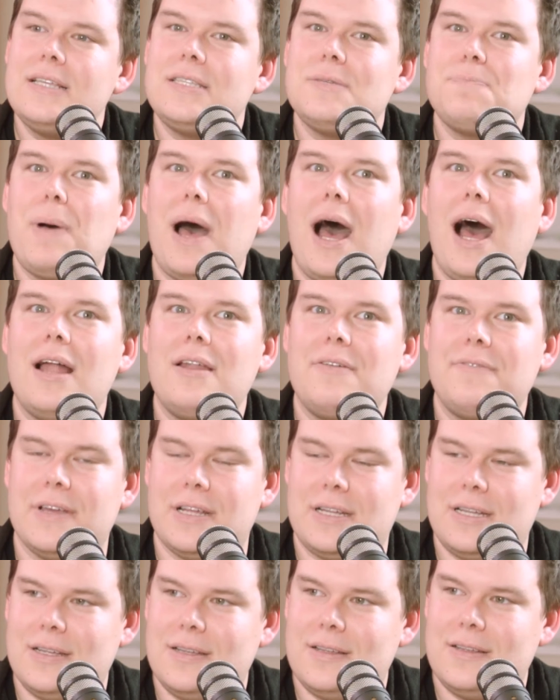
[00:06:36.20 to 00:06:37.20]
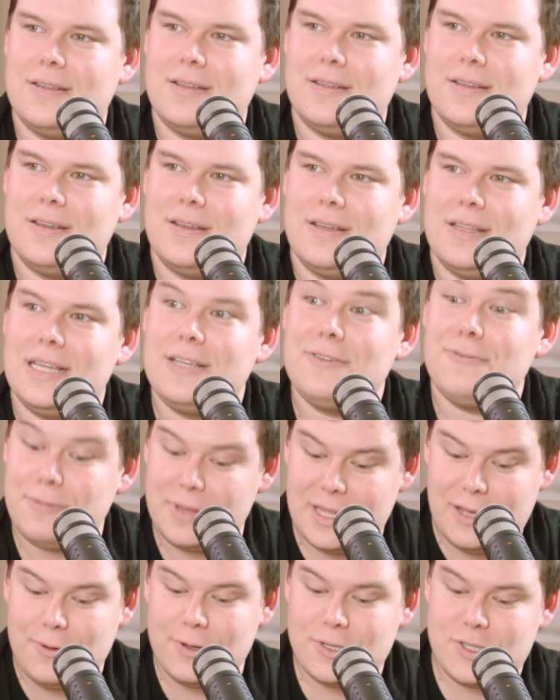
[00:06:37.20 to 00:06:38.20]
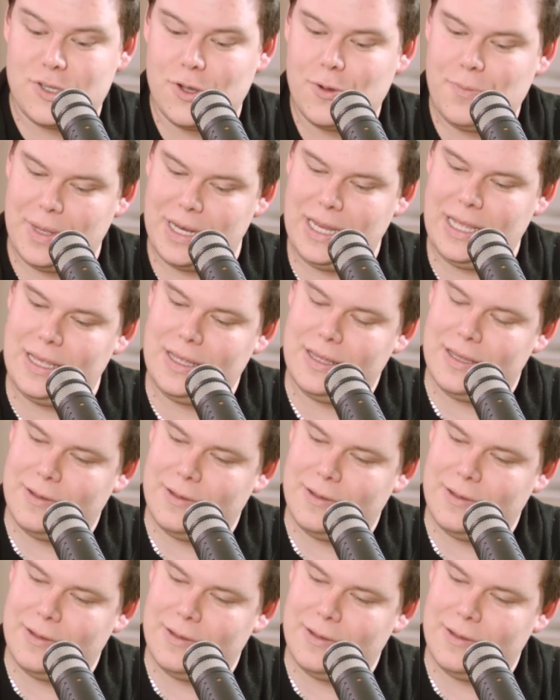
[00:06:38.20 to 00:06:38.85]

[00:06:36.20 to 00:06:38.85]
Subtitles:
it's part of it. There are so many